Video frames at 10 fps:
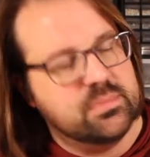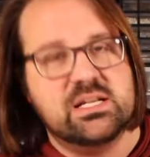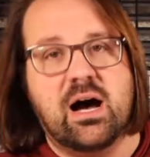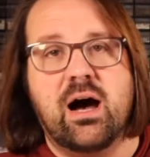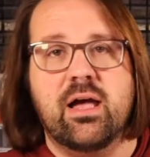
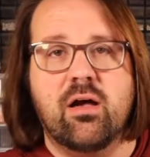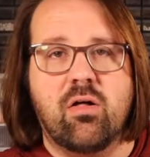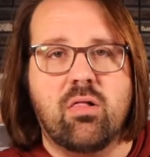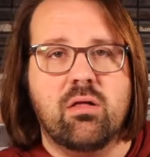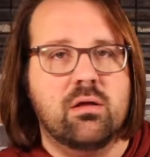
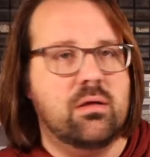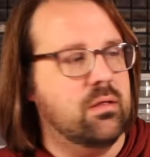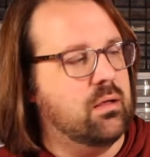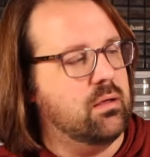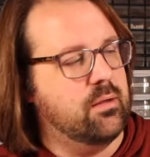tile
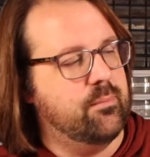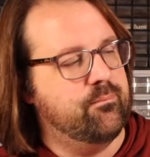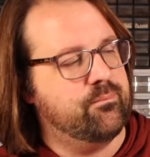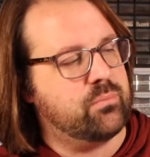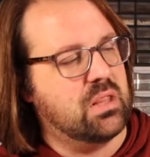
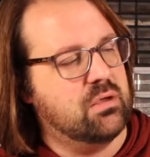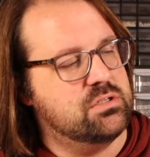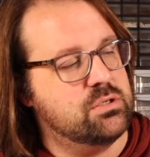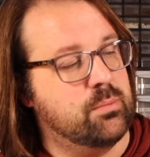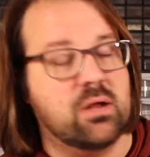
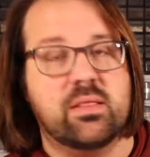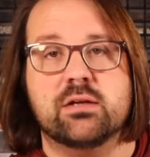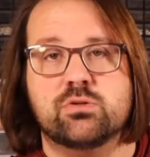to mark that